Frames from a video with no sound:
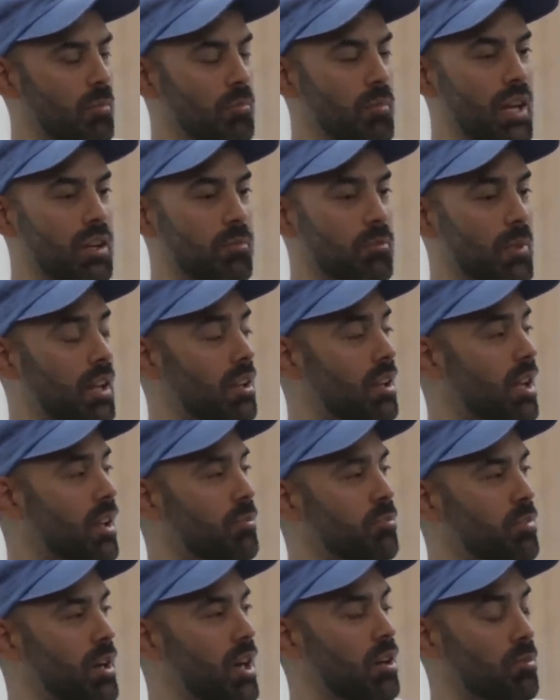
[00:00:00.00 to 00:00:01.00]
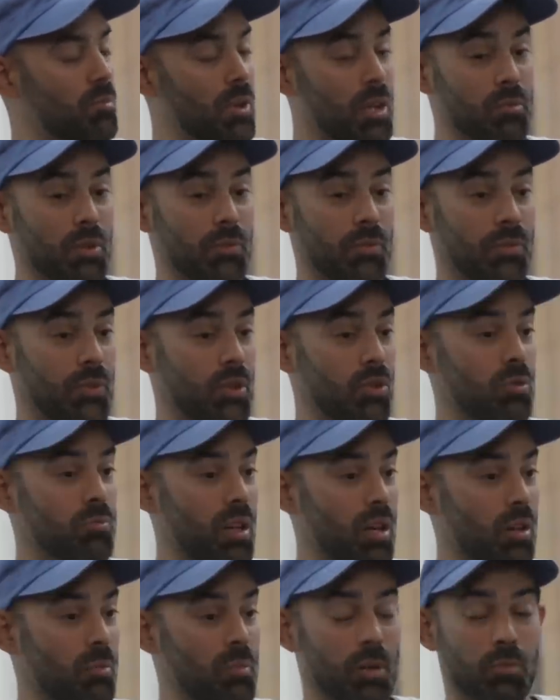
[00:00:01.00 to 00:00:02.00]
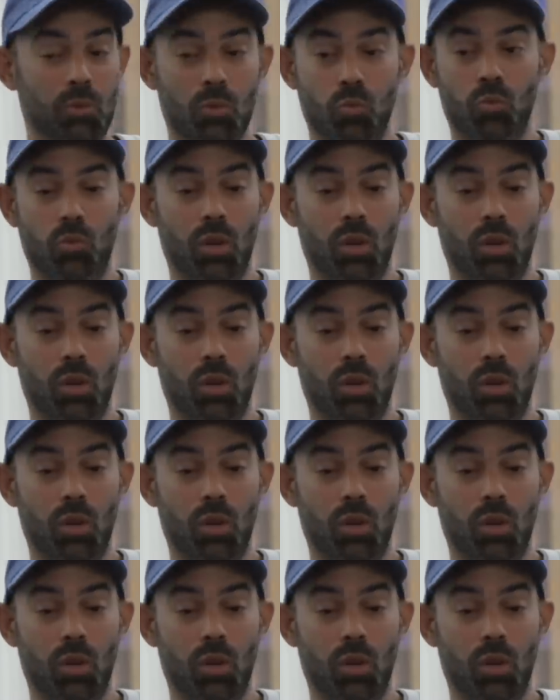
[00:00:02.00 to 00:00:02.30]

and make my life better, make me feel better, make me,